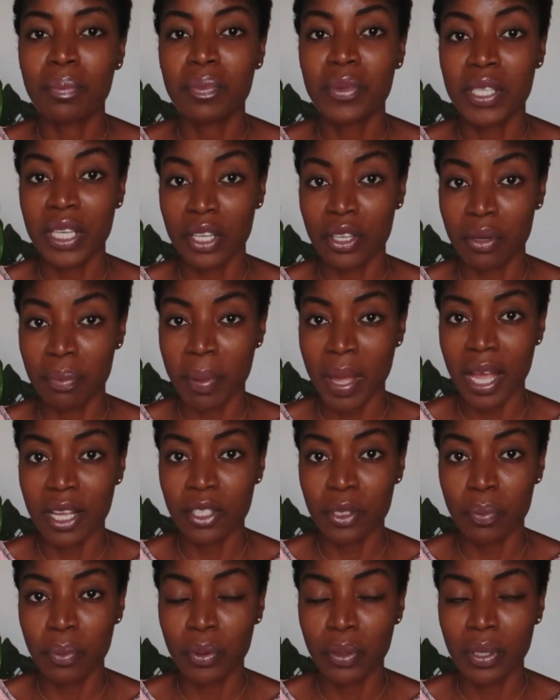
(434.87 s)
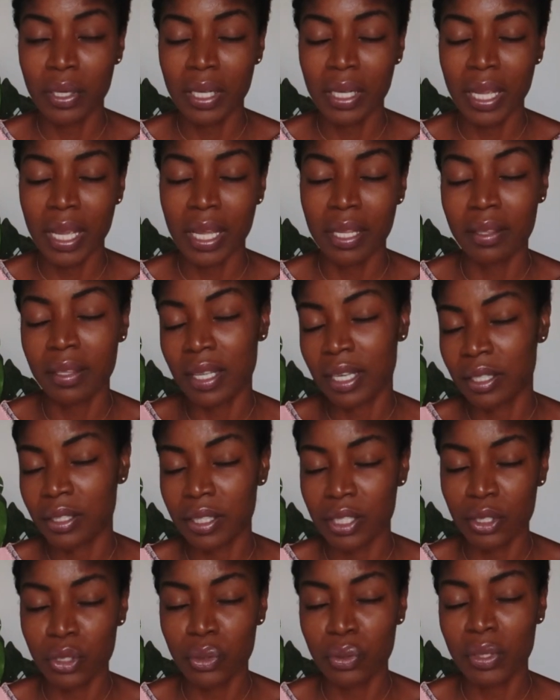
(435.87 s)
take your passport, and they
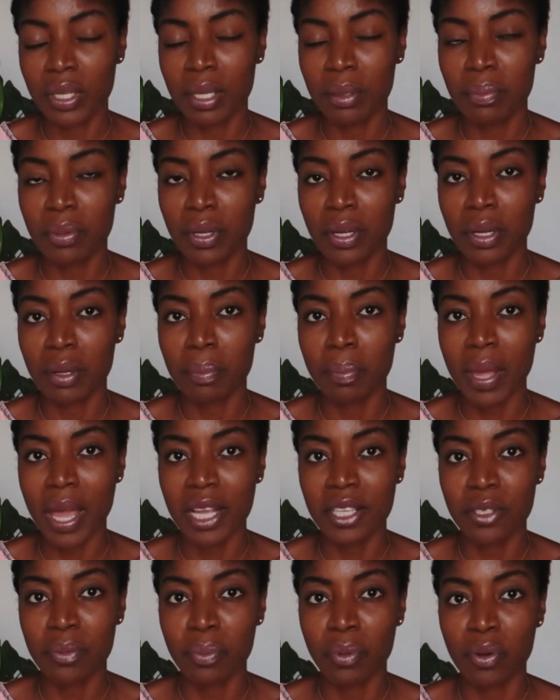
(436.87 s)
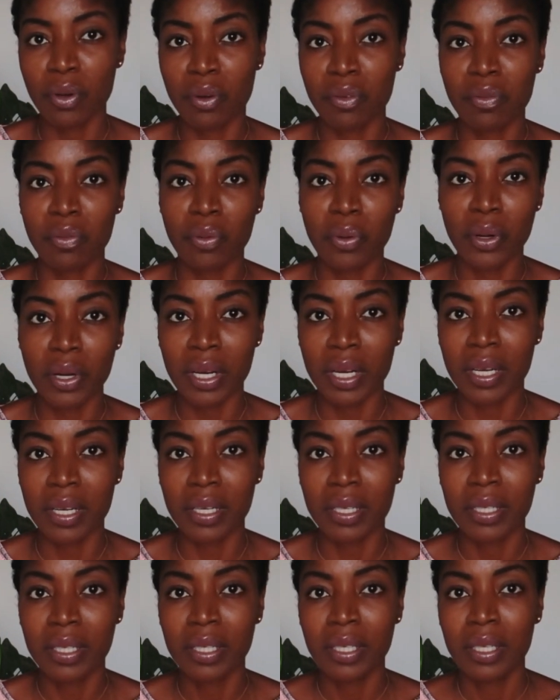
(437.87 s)
do keep your passport for